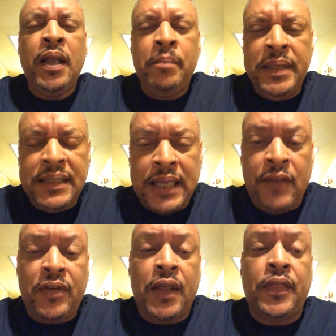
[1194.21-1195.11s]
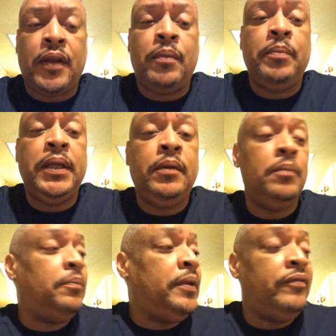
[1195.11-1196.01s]
be safe out there. Be
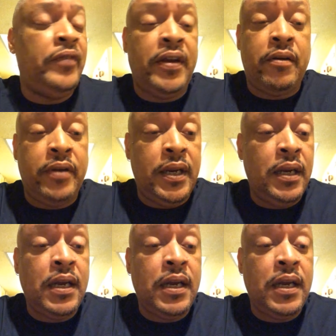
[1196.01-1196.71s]
be very